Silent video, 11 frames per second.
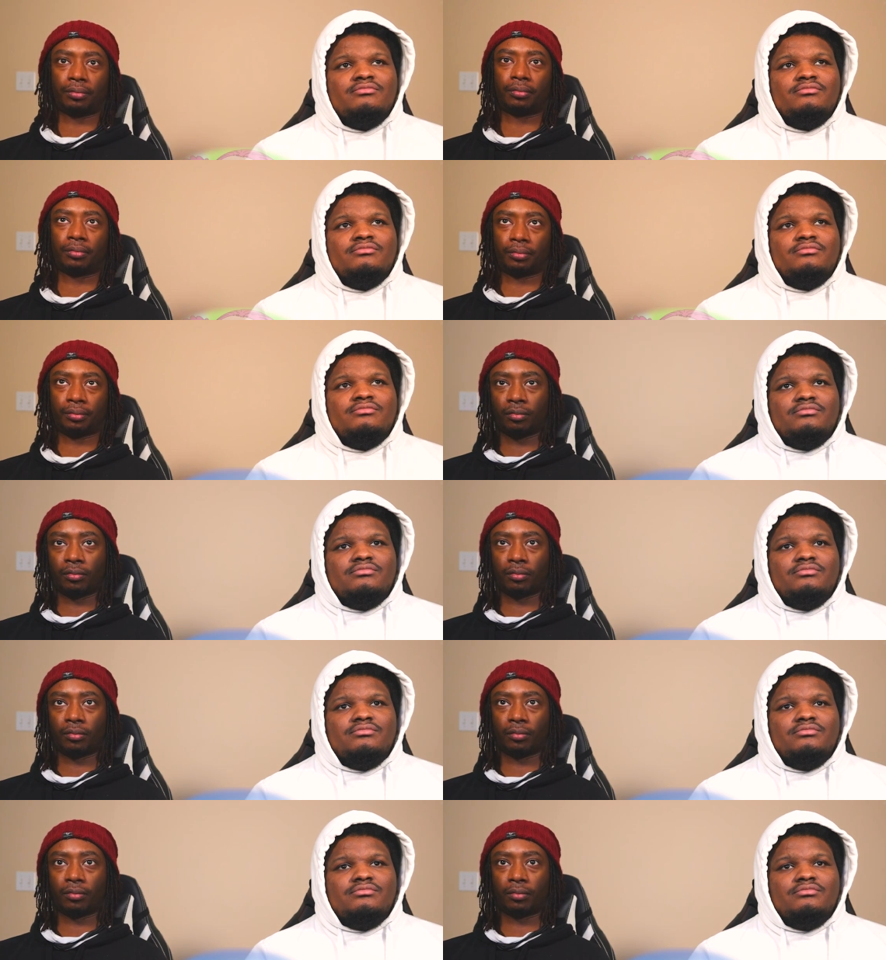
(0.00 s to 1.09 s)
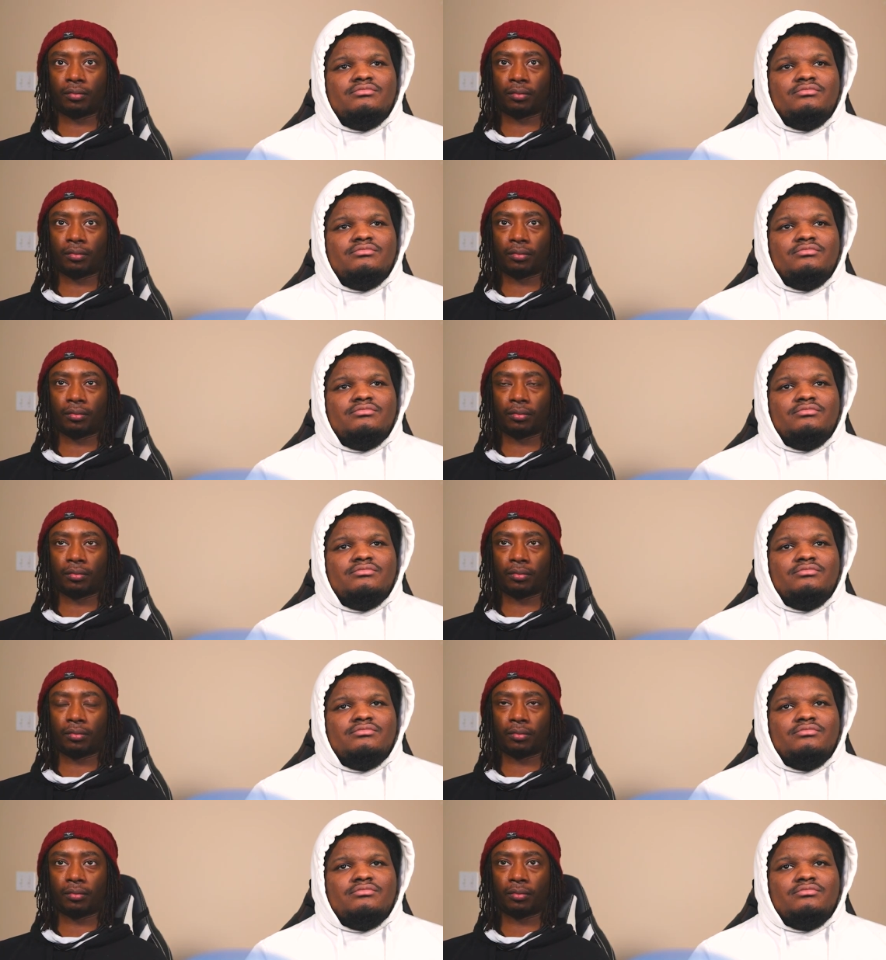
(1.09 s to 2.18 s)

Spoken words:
(no one is talking)